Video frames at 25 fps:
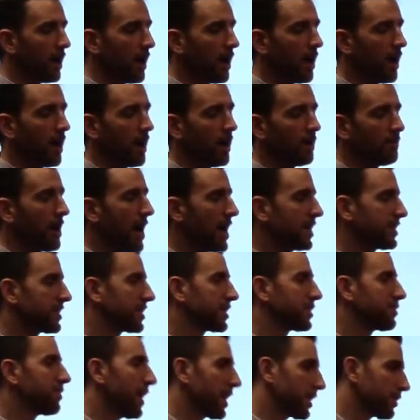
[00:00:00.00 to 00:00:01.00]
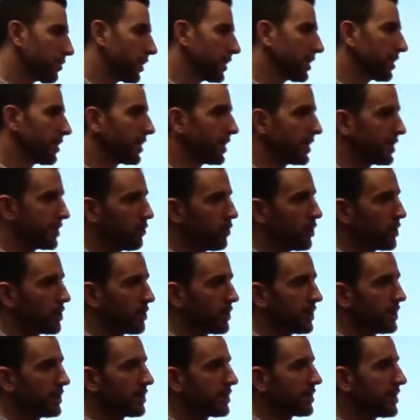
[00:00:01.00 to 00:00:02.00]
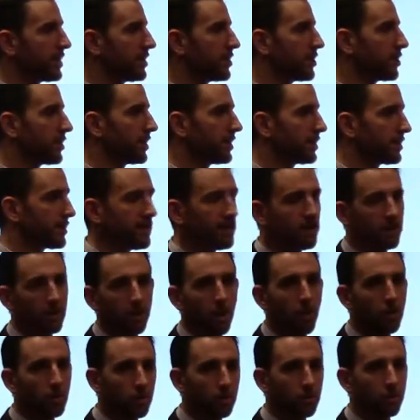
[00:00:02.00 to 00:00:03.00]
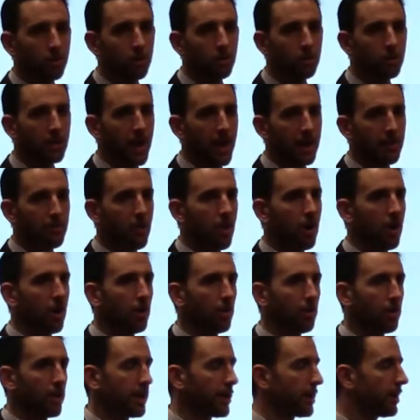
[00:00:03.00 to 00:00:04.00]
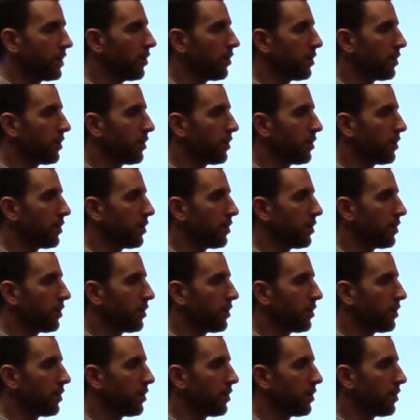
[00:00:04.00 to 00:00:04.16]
I suspect what you're going to see is you're going to see local UK borrowing,